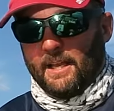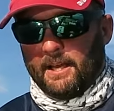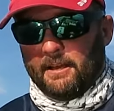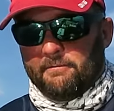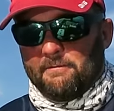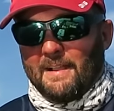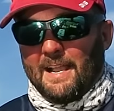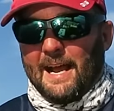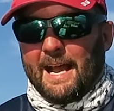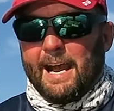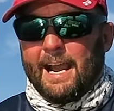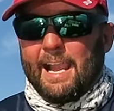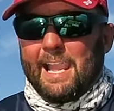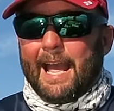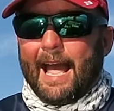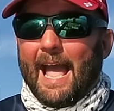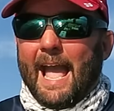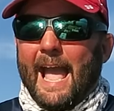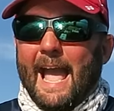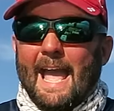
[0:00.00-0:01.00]
if I
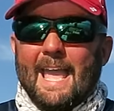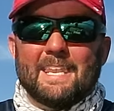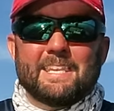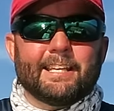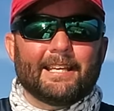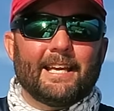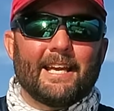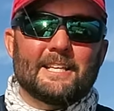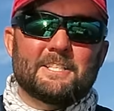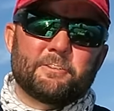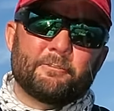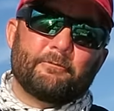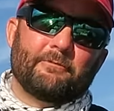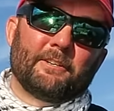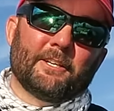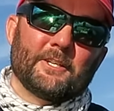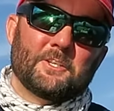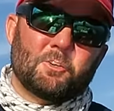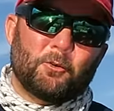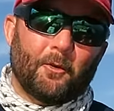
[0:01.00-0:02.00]
had to catch a
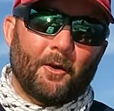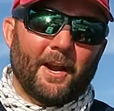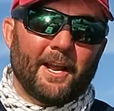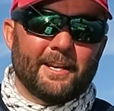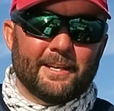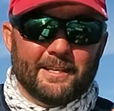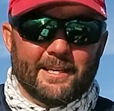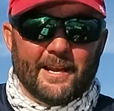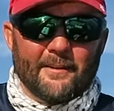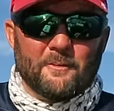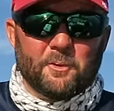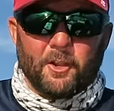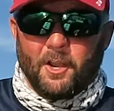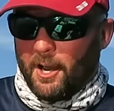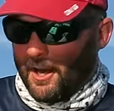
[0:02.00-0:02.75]
fish or I had never